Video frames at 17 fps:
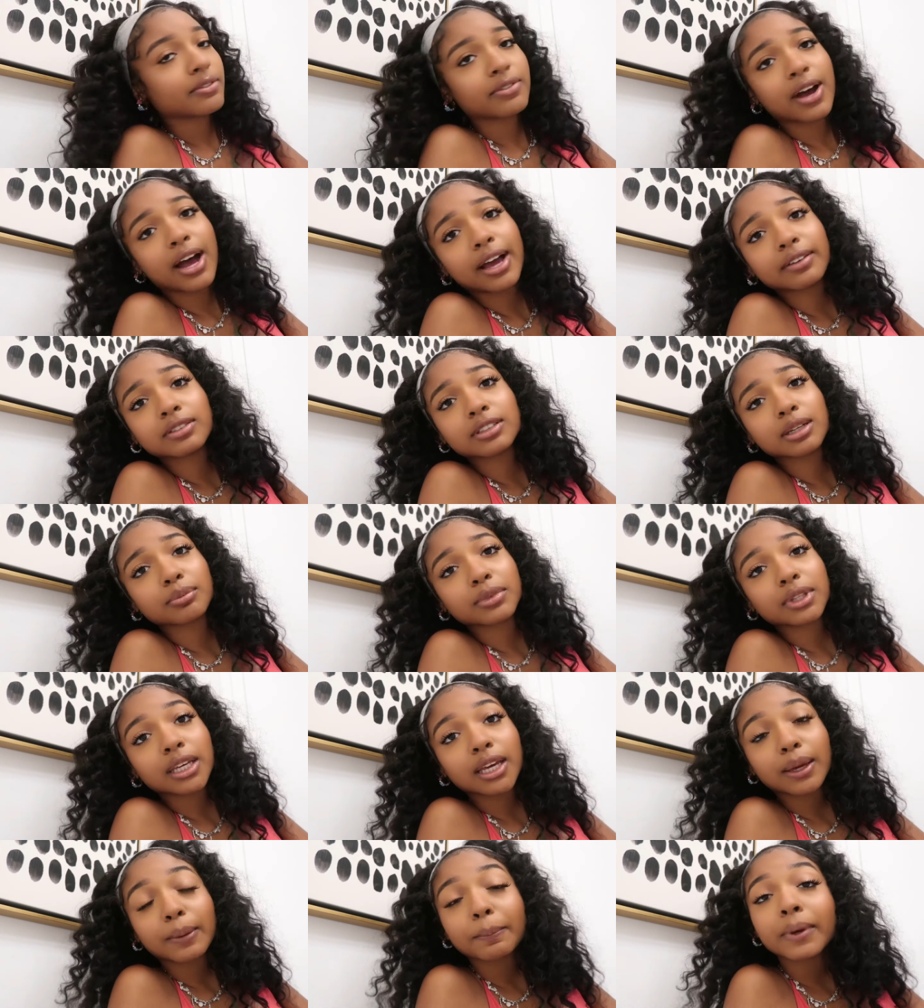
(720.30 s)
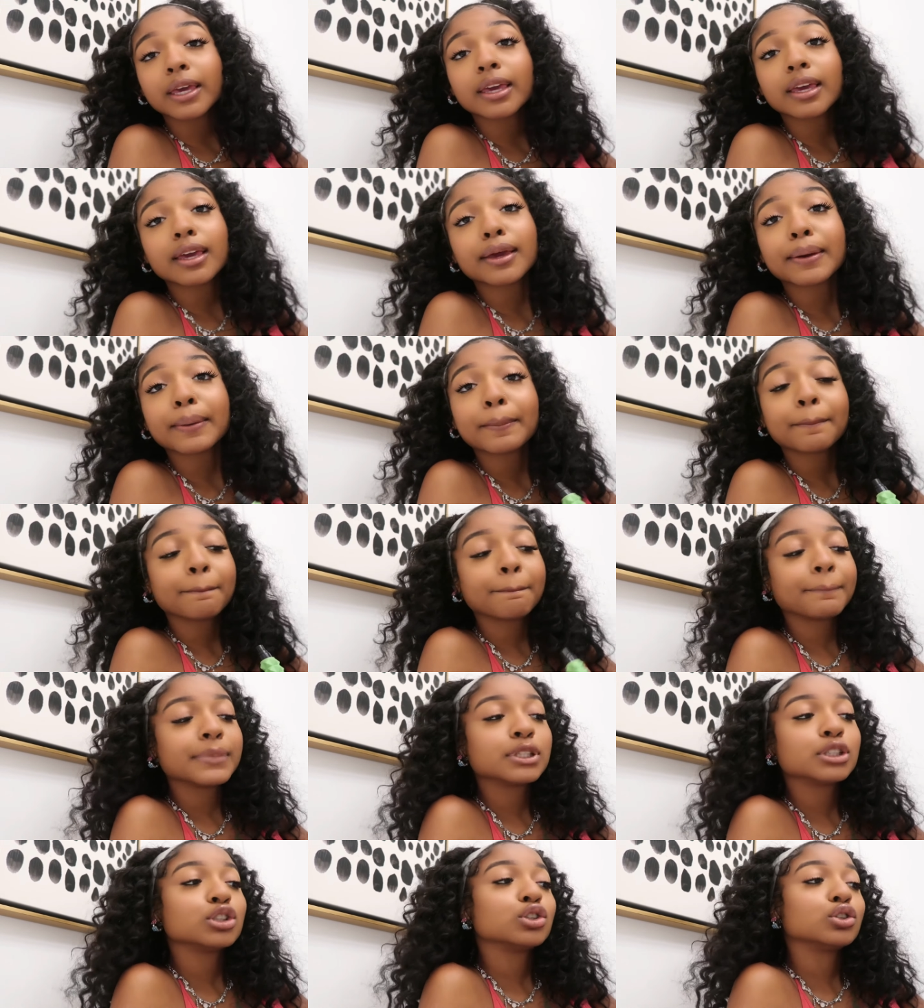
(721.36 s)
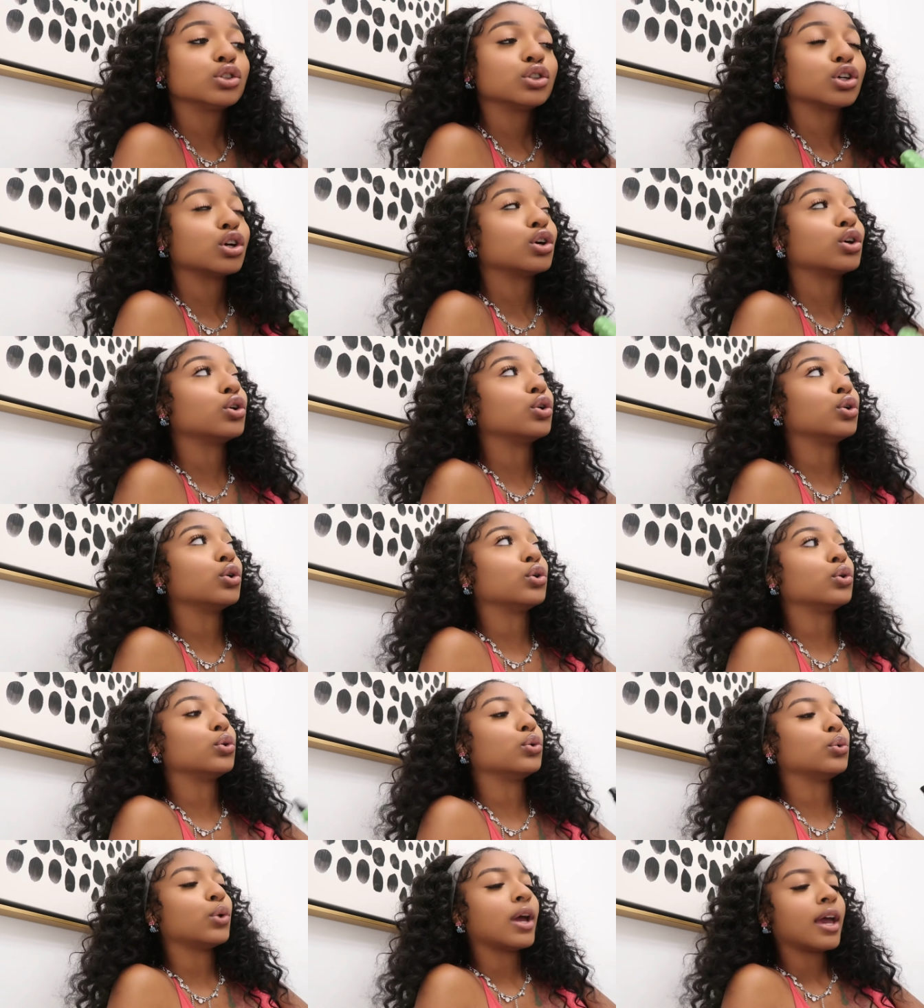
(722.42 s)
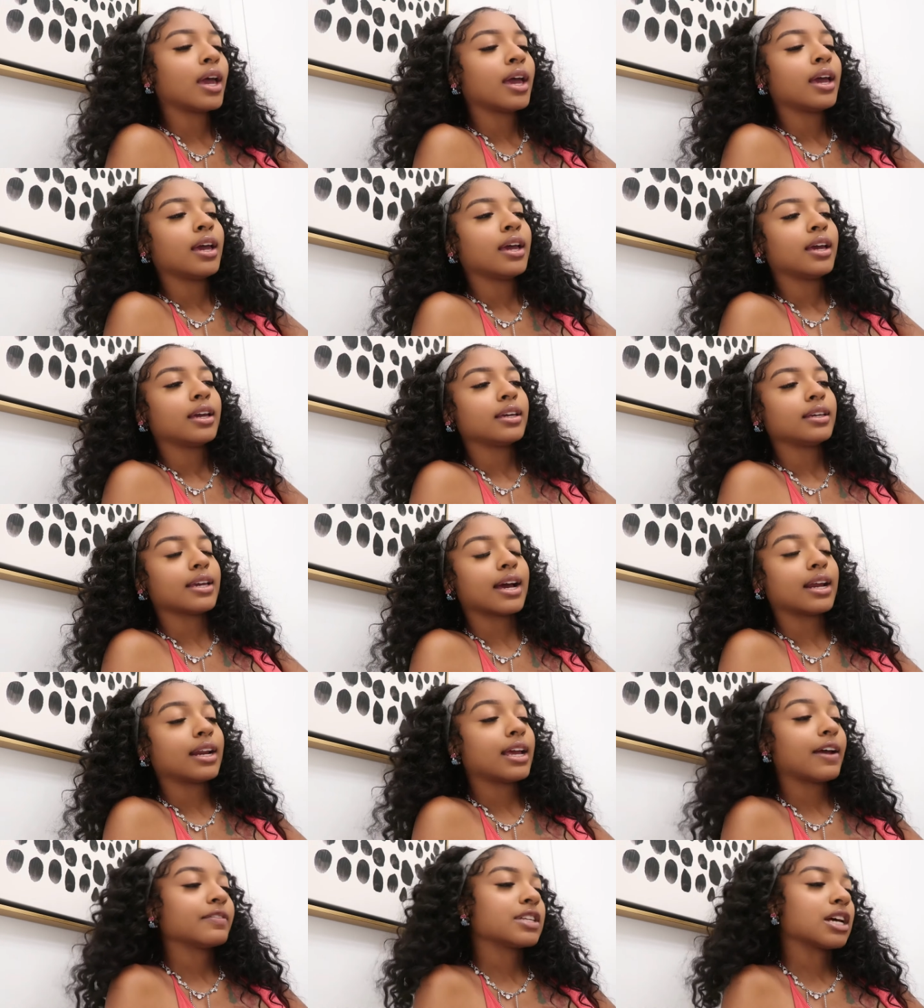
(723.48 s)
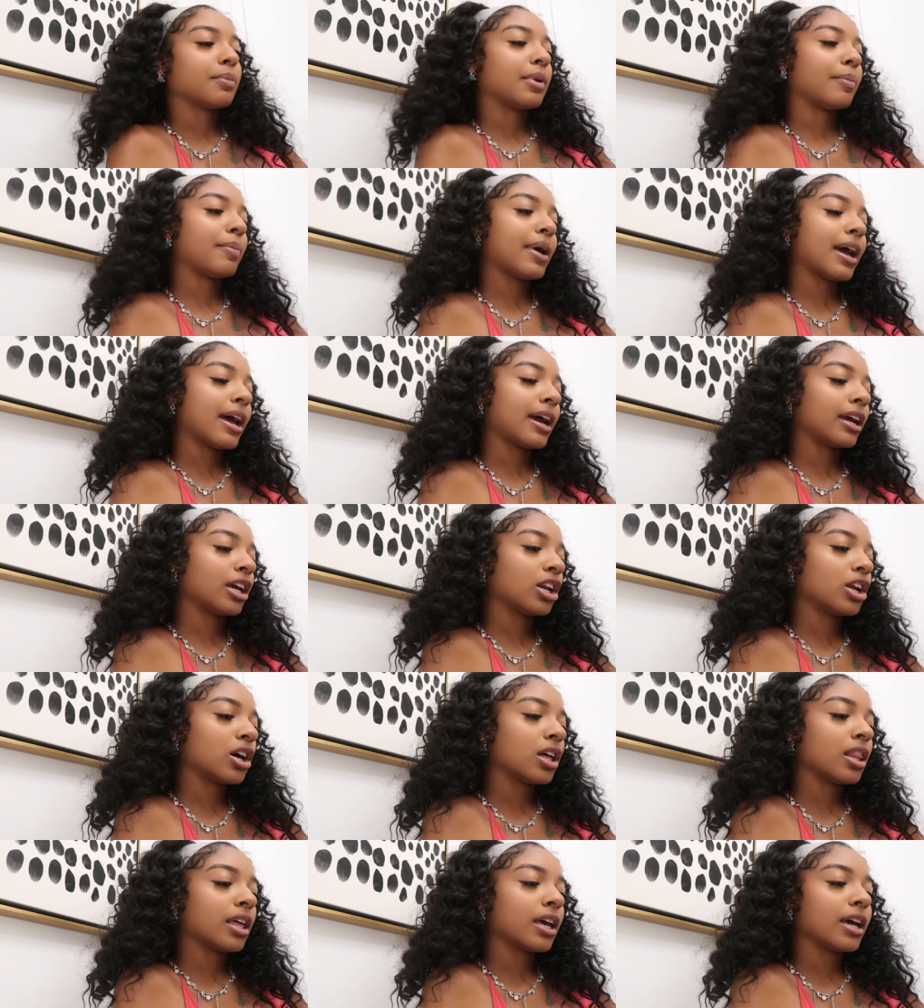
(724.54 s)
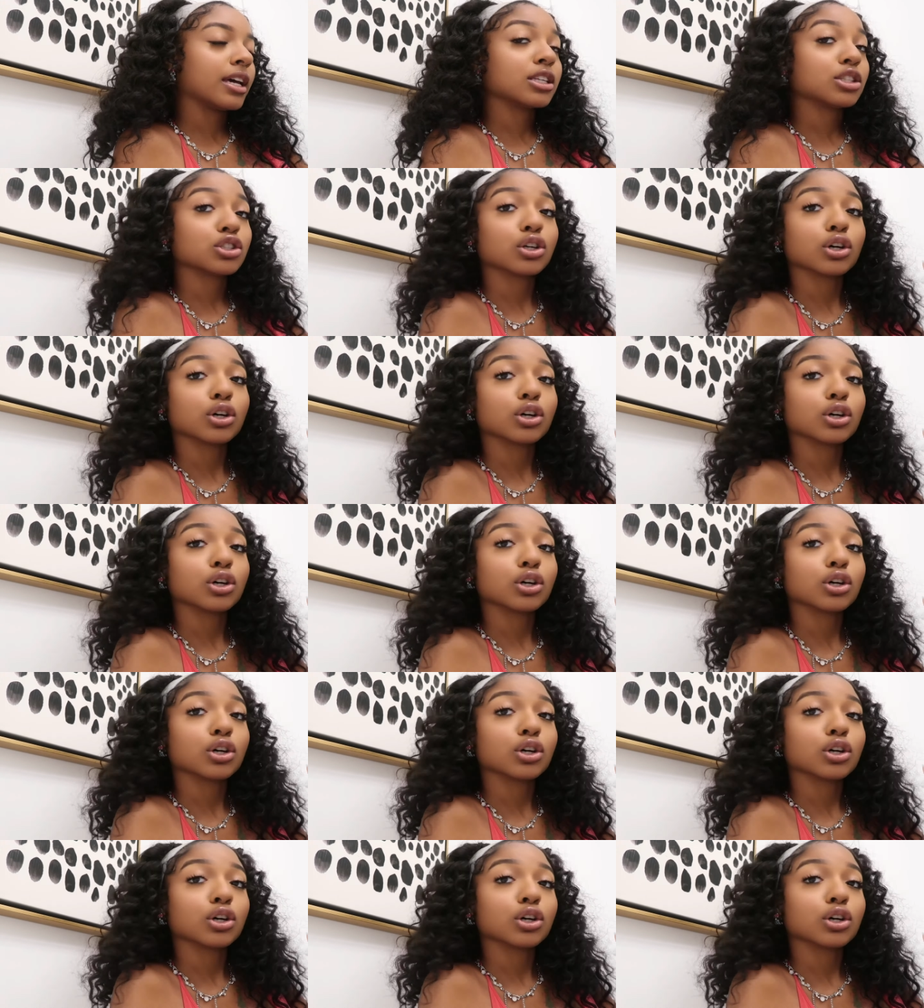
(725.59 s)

5 something p.m. So yeah, I didn't have time to pack and all that.